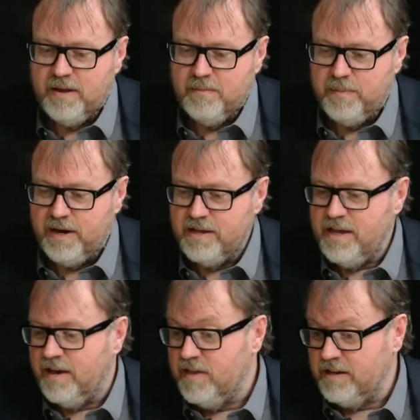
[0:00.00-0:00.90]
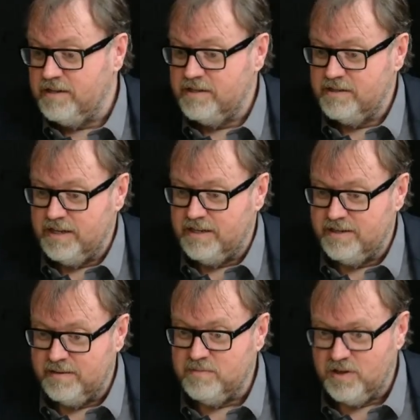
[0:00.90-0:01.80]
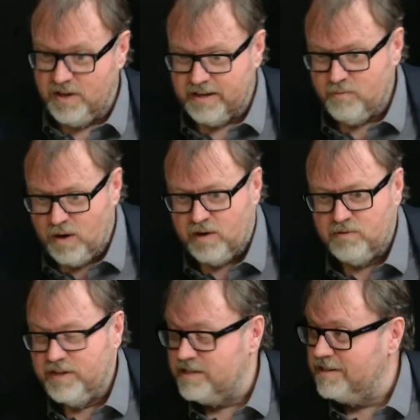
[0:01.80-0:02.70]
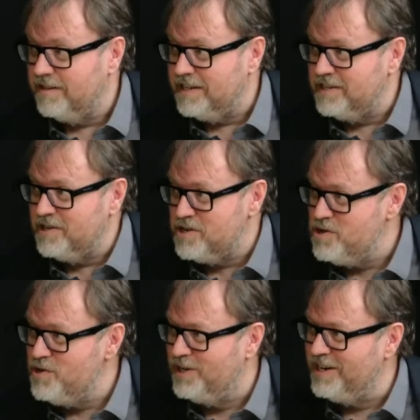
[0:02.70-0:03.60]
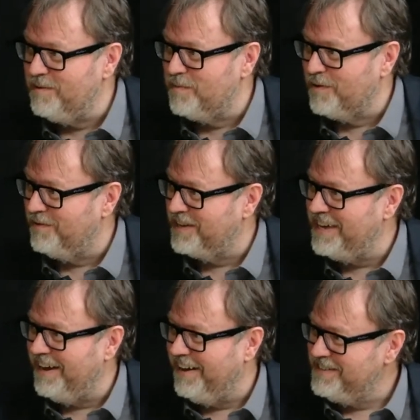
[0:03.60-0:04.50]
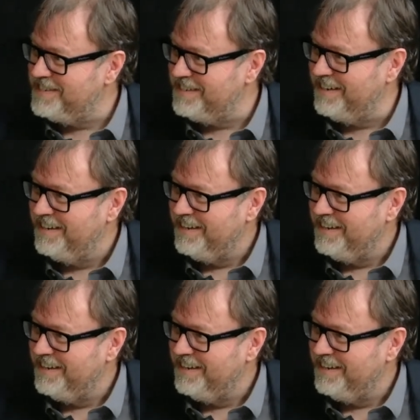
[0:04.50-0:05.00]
But yeah, that seems like, wow, that's a huge number of accounts to